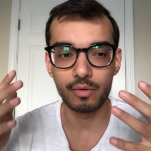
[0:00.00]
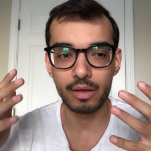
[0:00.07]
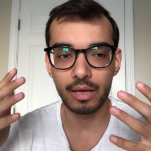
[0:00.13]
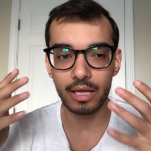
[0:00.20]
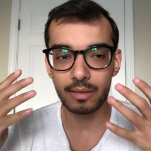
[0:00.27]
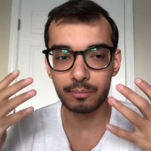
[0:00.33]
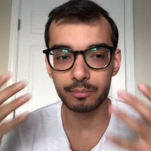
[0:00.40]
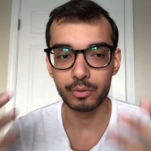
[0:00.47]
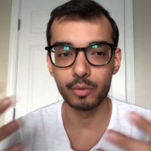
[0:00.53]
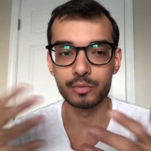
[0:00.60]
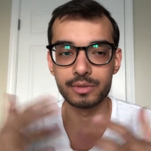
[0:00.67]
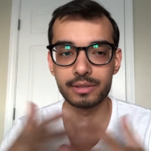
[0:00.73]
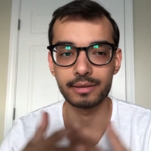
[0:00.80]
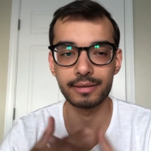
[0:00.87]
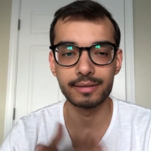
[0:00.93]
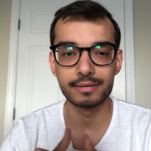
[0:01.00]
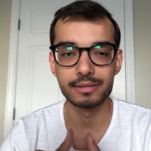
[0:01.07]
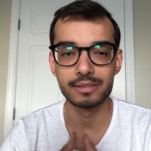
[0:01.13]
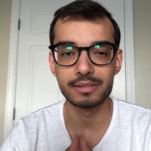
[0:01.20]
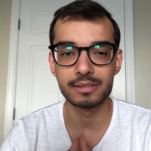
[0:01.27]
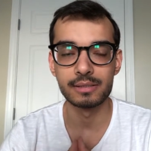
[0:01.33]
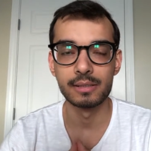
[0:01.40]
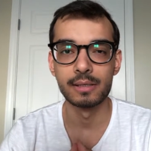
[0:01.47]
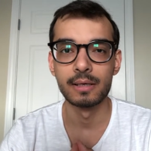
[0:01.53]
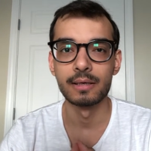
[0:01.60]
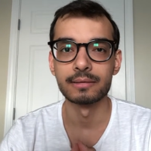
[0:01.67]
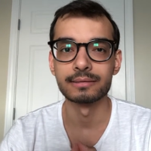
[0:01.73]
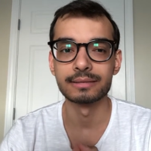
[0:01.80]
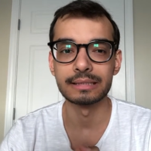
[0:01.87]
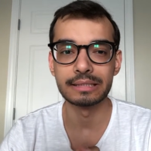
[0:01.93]
Help those kids
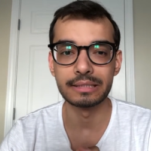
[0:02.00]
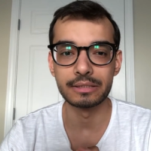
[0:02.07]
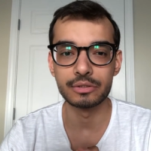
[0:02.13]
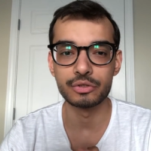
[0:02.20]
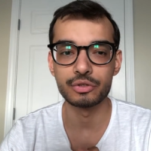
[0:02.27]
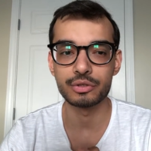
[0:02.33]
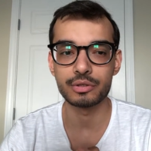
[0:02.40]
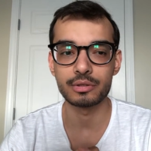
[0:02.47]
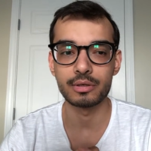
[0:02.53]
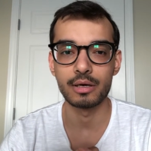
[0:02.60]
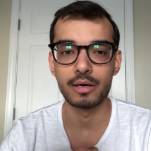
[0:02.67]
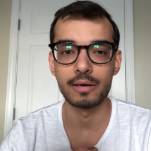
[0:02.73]
teach